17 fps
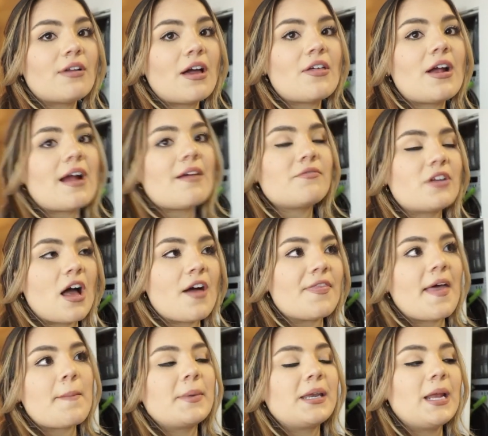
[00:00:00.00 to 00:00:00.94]
rather have not
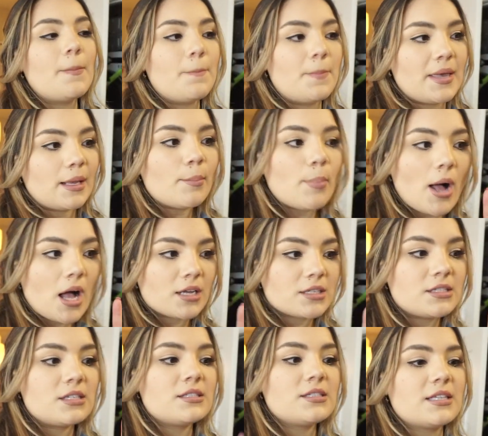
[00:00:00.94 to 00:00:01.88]
that many big
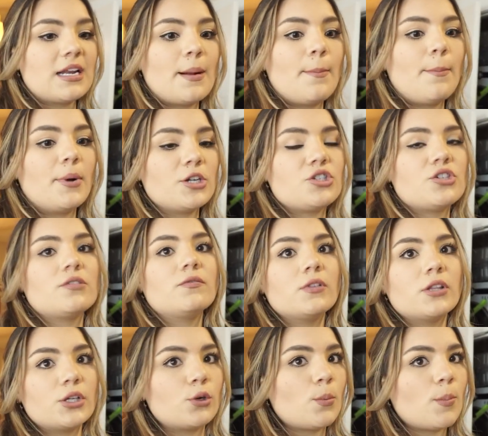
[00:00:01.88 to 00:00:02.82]
boxes than a bunch of
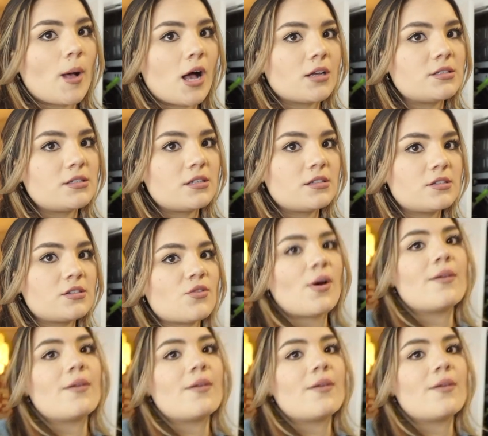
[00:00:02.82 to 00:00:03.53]
little boxes. So